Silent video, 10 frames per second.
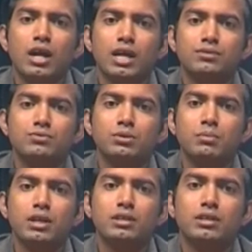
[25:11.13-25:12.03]
has
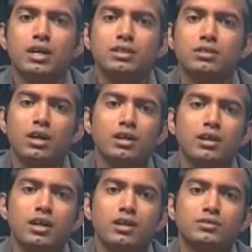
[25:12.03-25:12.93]
remained as high
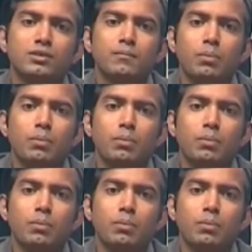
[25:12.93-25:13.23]
as